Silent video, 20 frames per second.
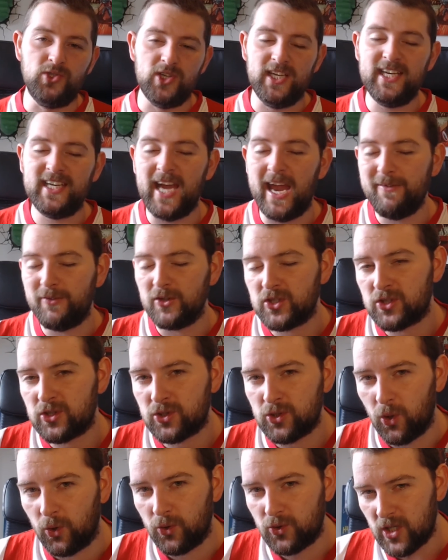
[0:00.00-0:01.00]
And he gave us
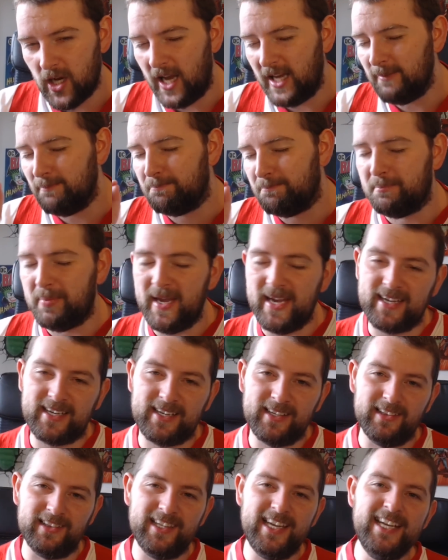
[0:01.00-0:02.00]
such a big
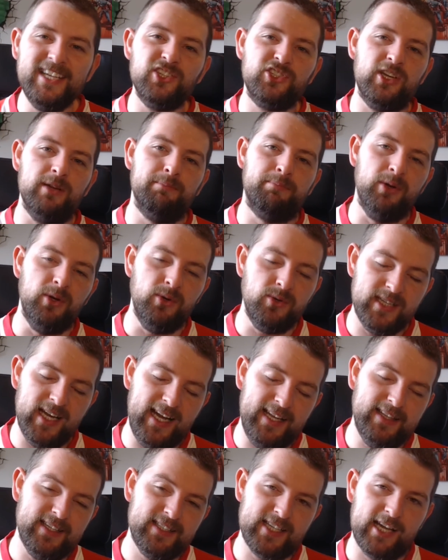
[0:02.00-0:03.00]
leadership boost
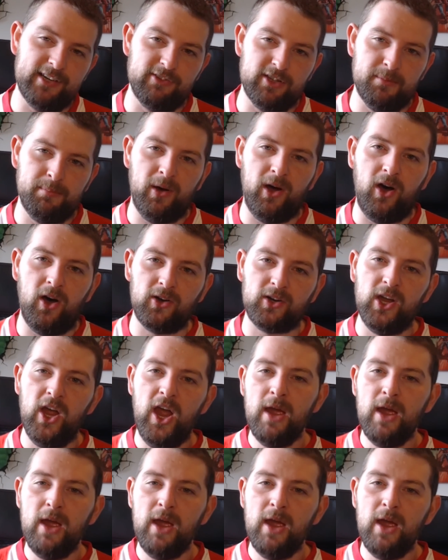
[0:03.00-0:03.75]
in the centre of the park.